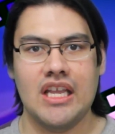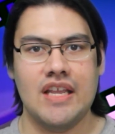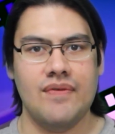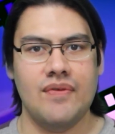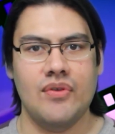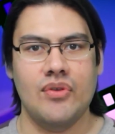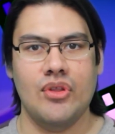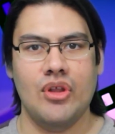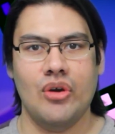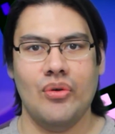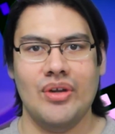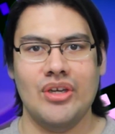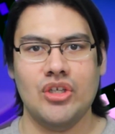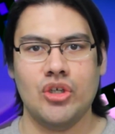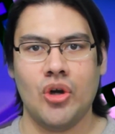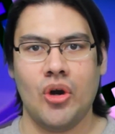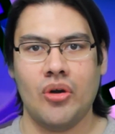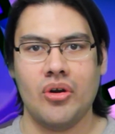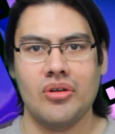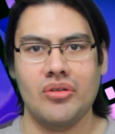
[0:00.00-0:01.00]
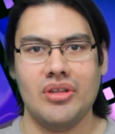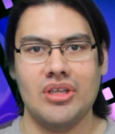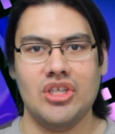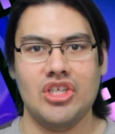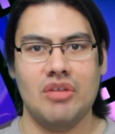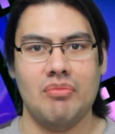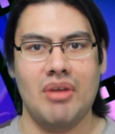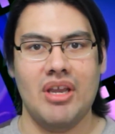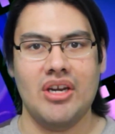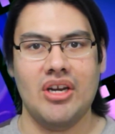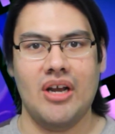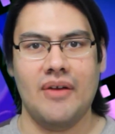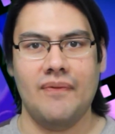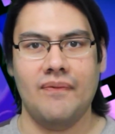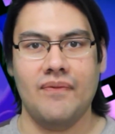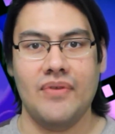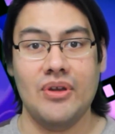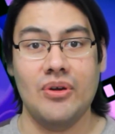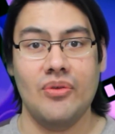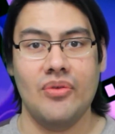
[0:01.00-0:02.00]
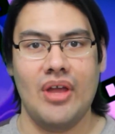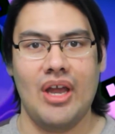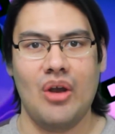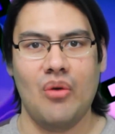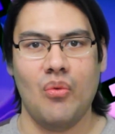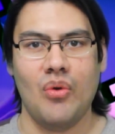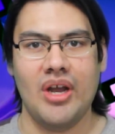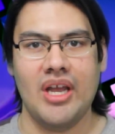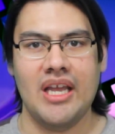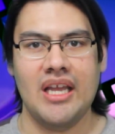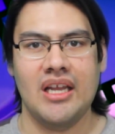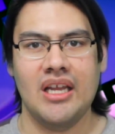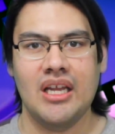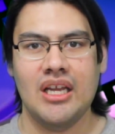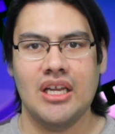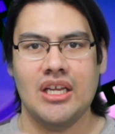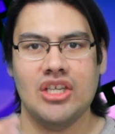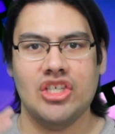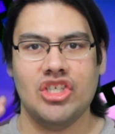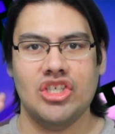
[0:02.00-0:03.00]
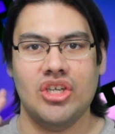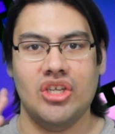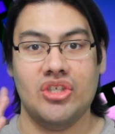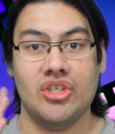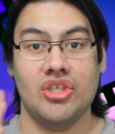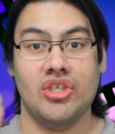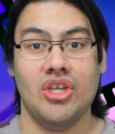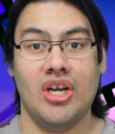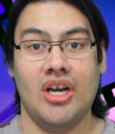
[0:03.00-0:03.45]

even though internally she may not feel that way. She just